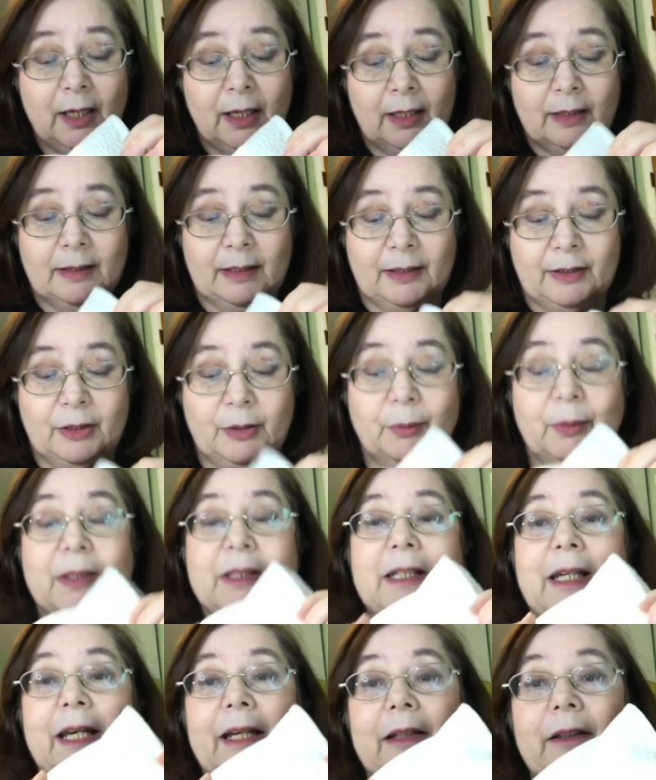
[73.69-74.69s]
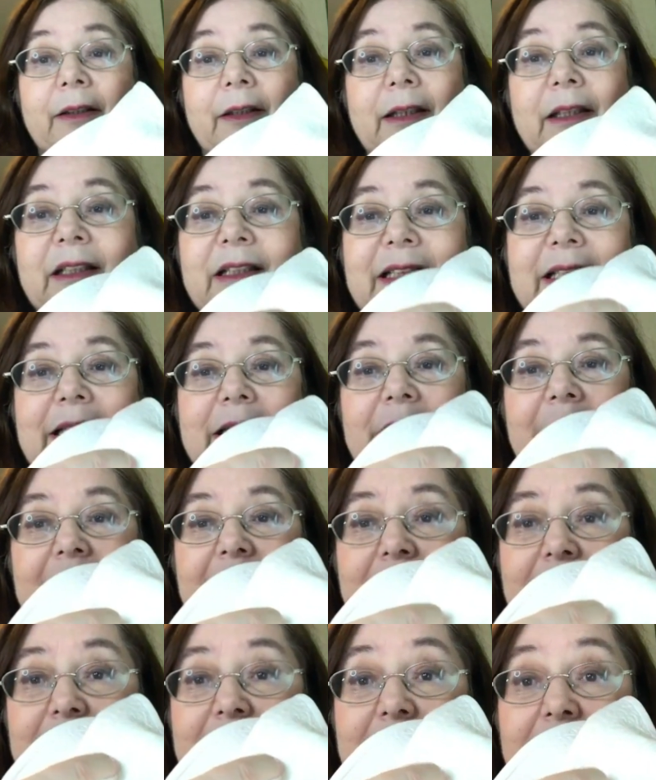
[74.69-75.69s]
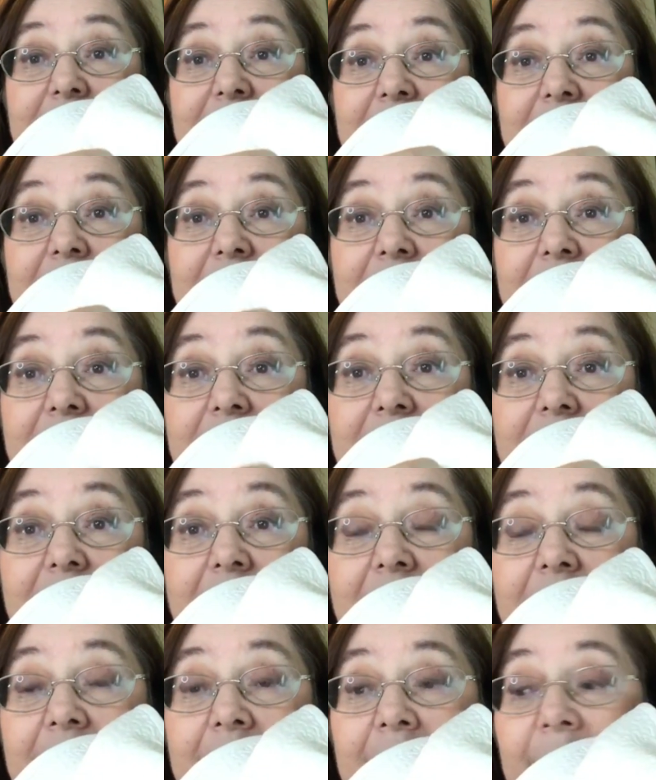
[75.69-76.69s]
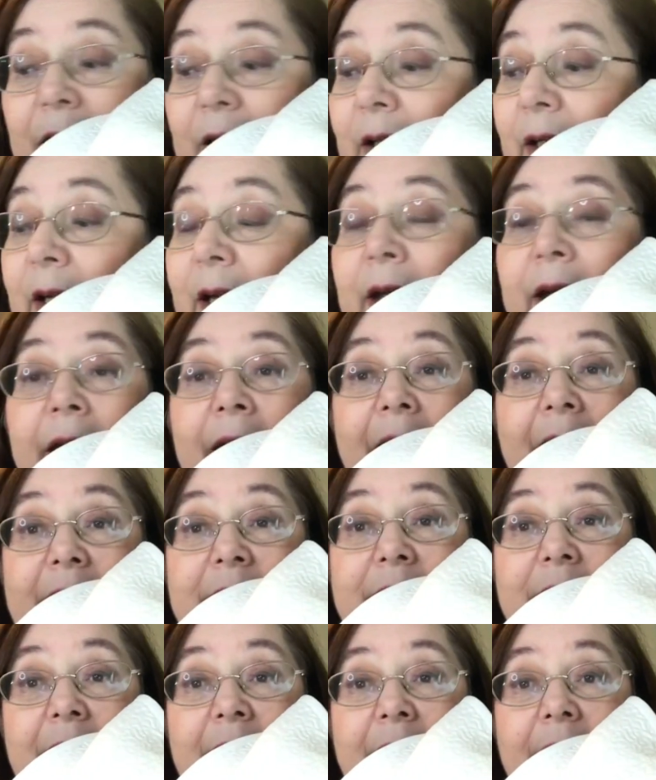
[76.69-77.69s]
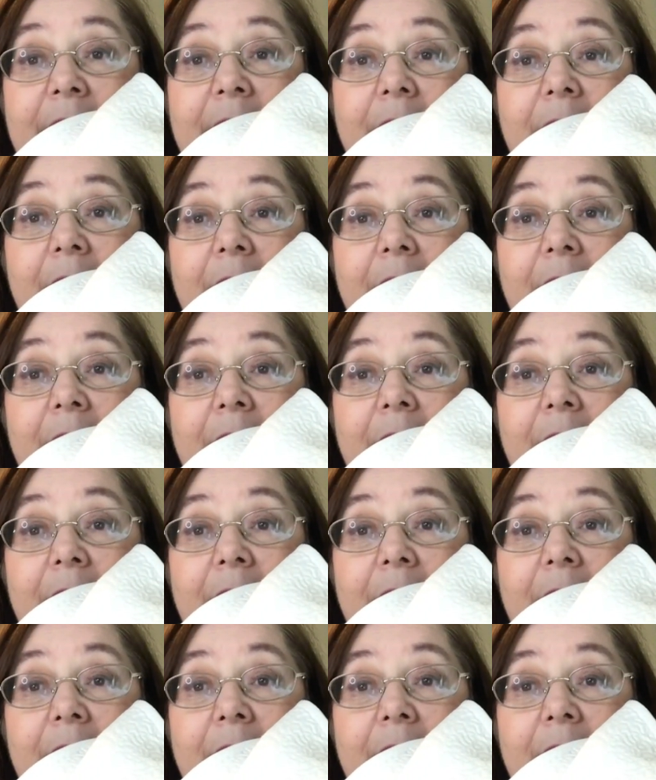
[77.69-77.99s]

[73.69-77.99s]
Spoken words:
And then you would take little slits in here and take